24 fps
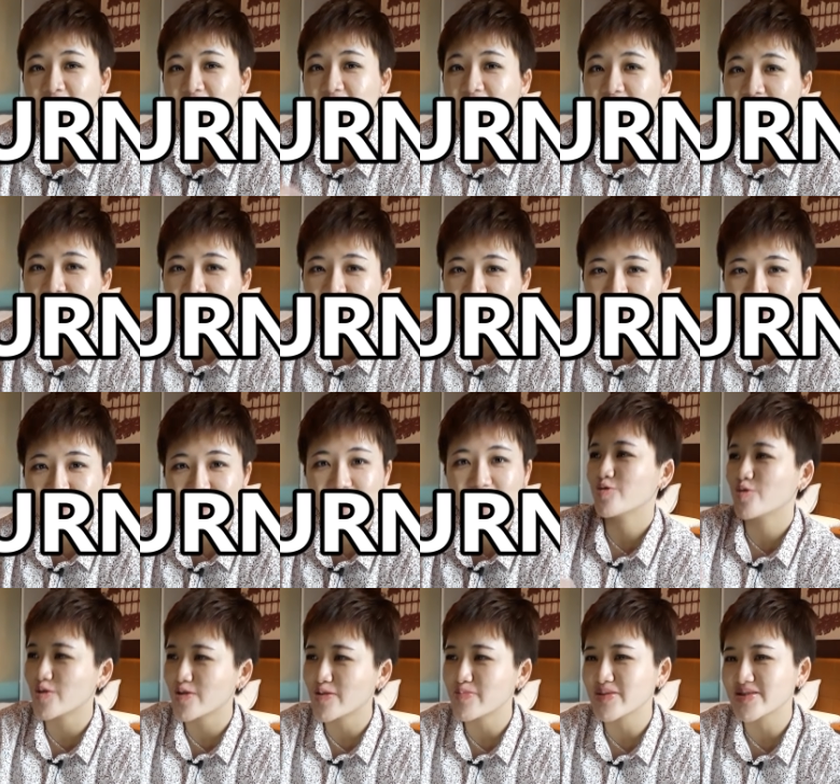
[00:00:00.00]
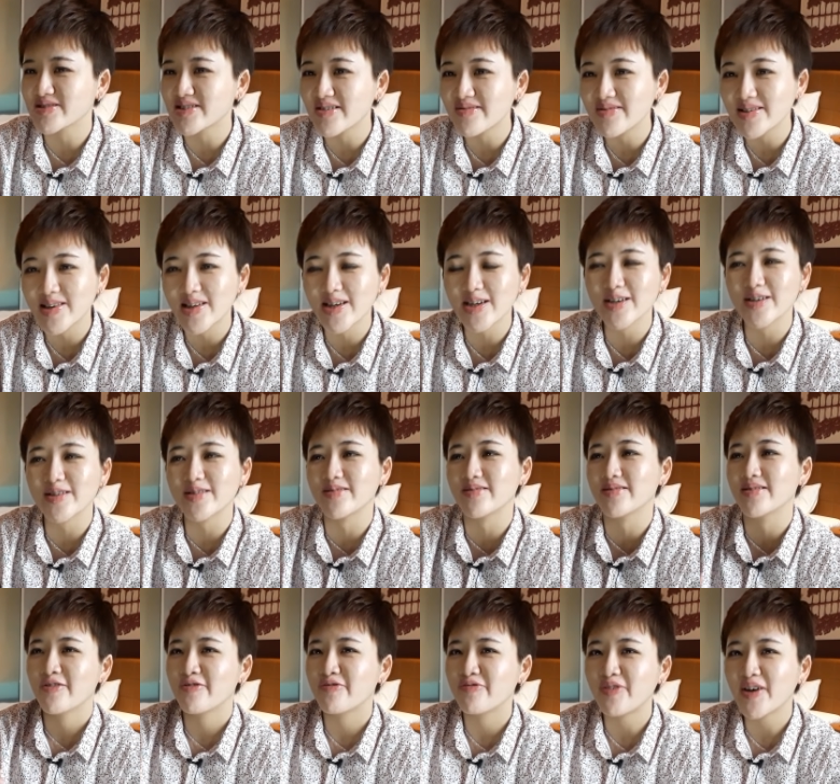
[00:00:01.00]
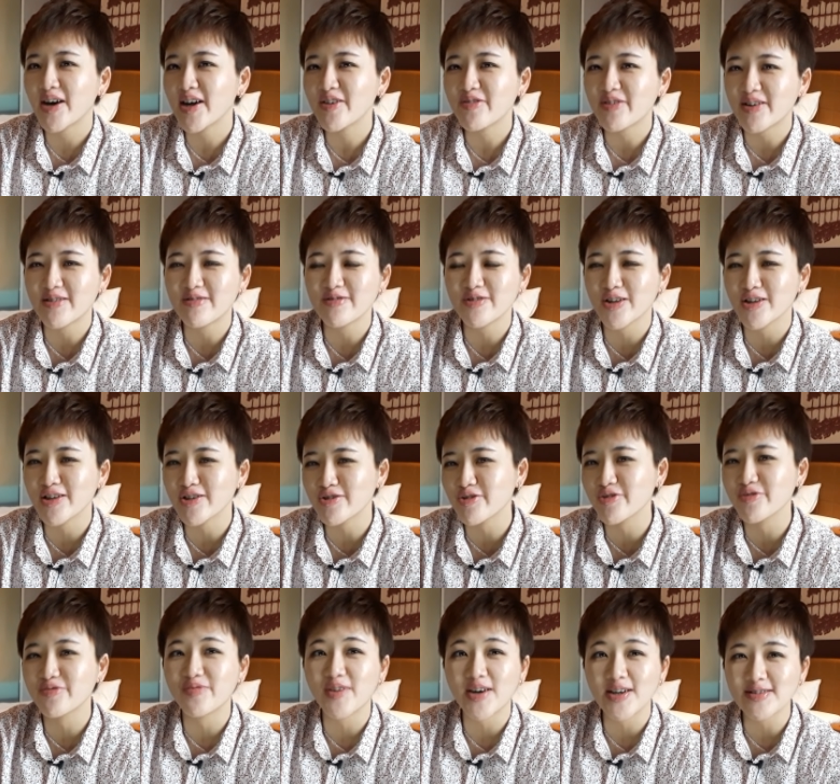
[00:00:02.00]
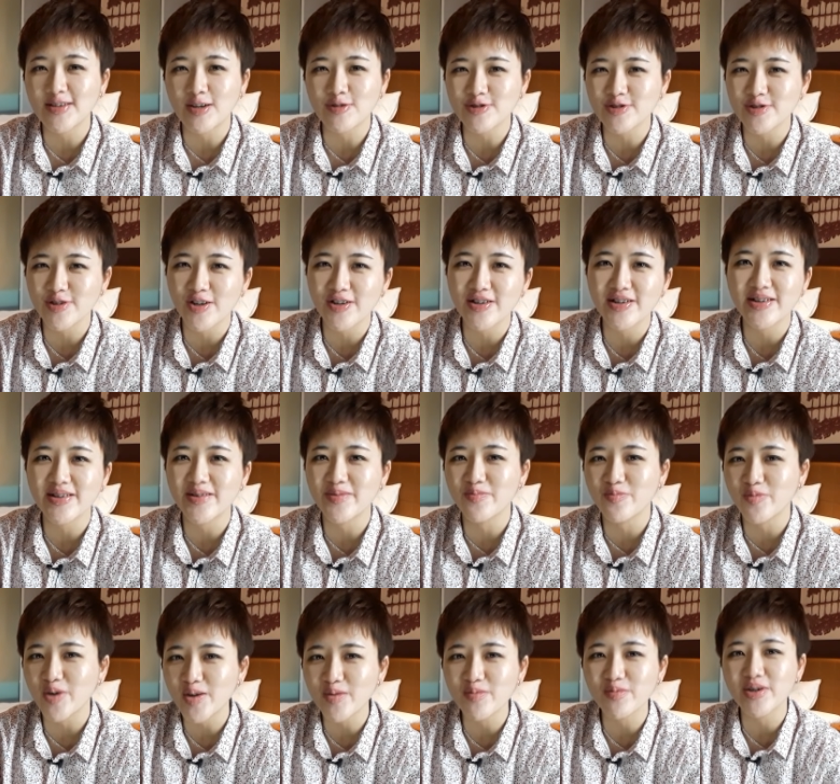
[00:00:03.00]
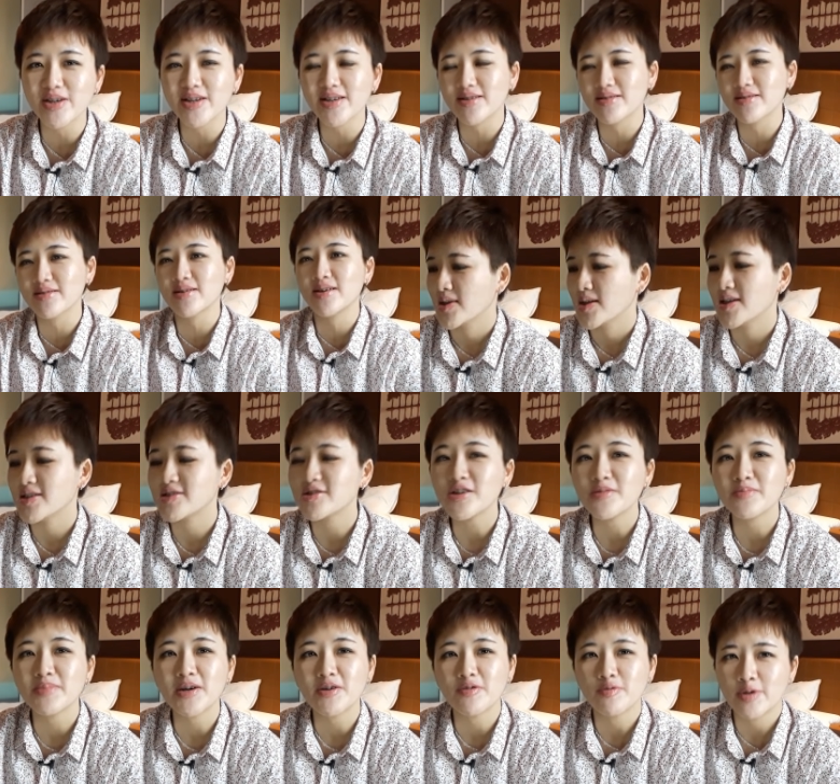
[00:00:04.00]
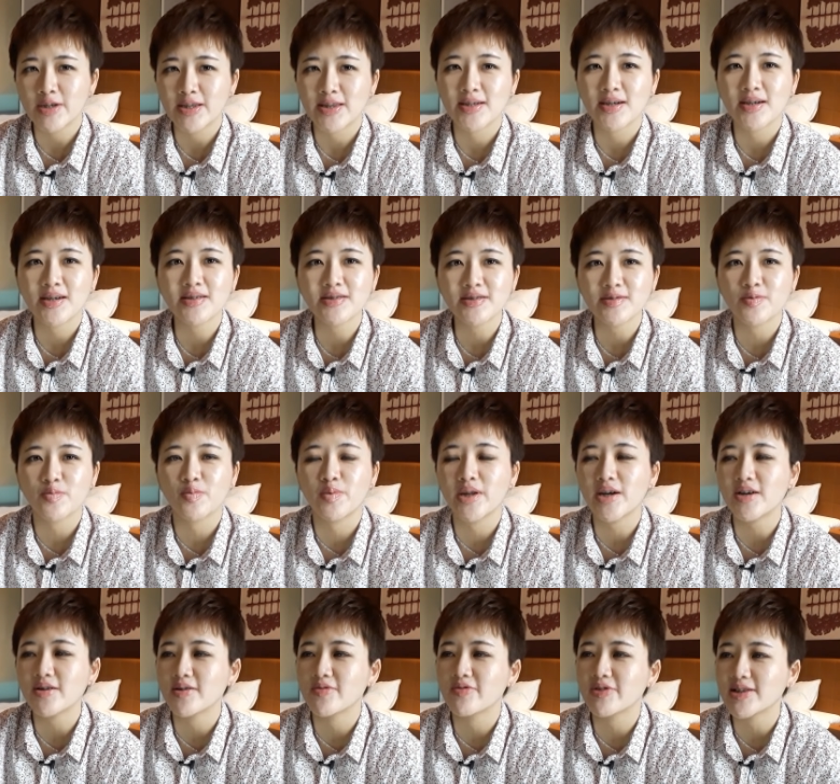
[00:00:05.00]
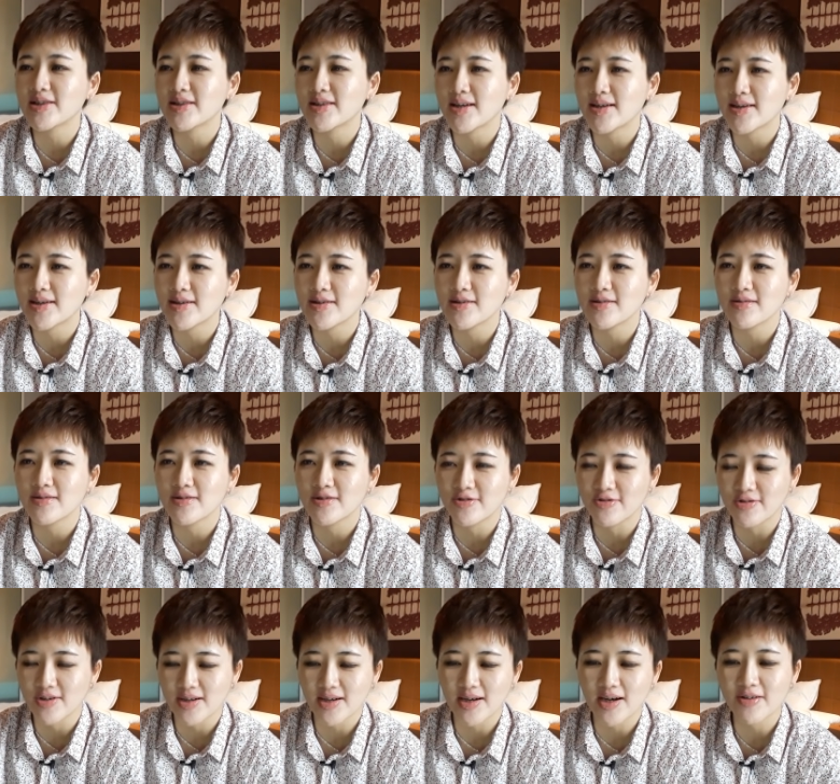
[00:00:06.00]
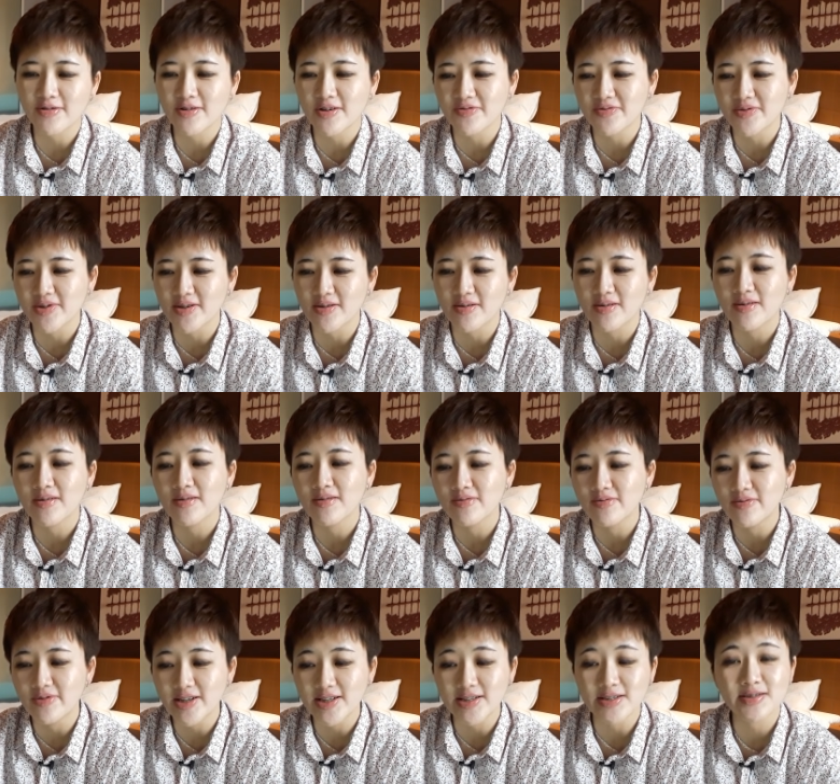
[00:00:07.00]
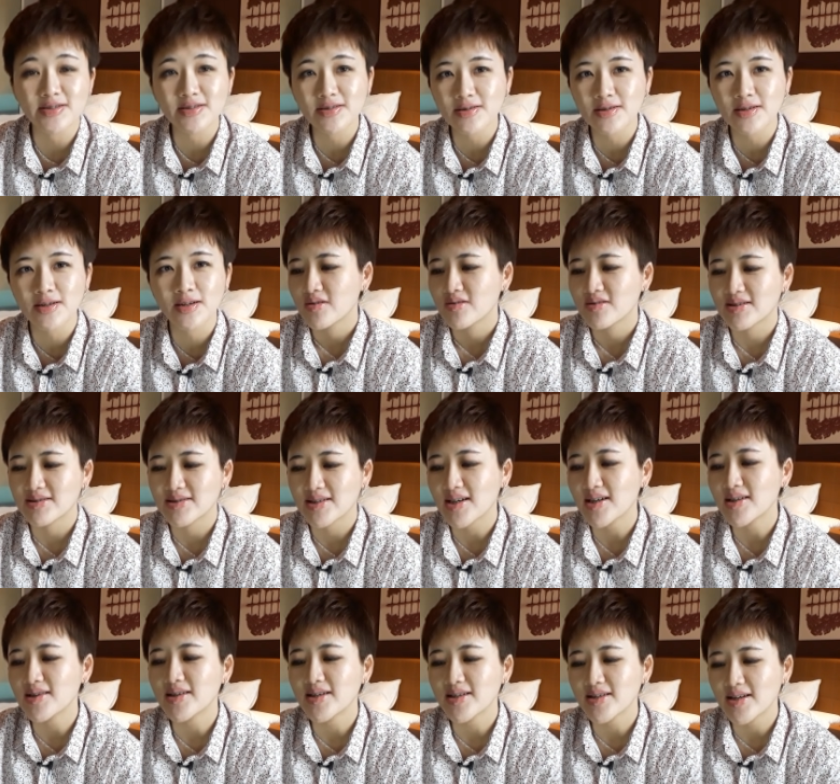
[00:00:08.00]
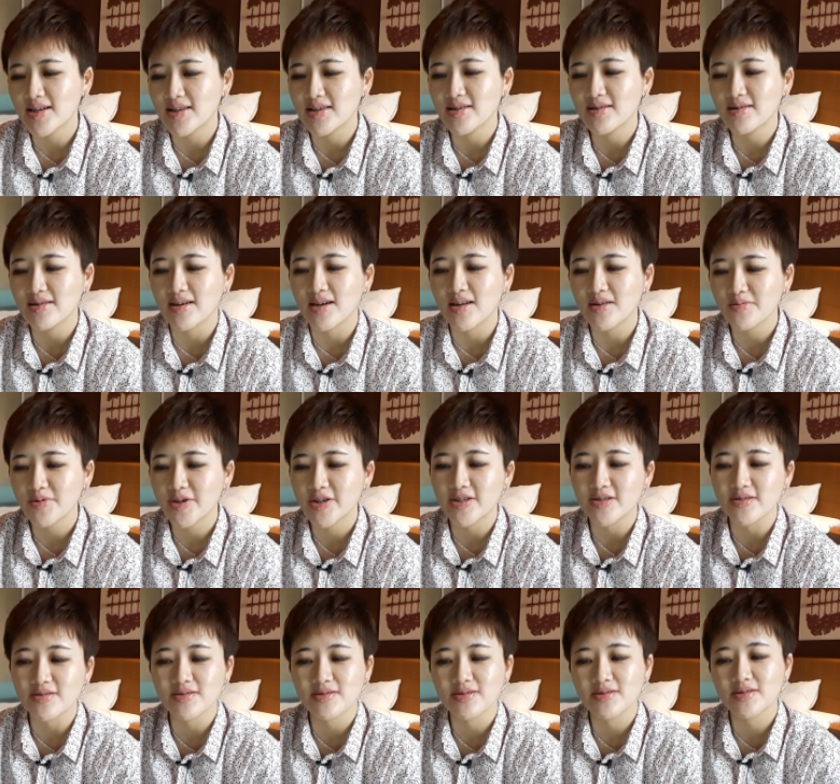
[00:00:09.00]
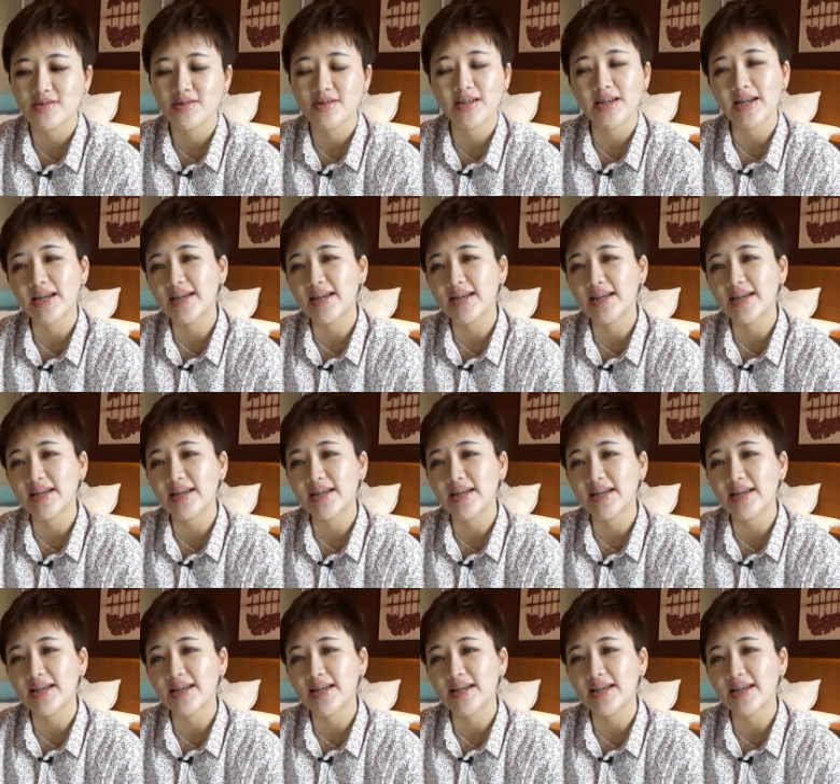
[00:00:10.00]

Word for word: returns, 400% return, $500 to $5,000 in 1 week. It's all about returns without even taking into account of the risk. The second thing I learned the hard way is,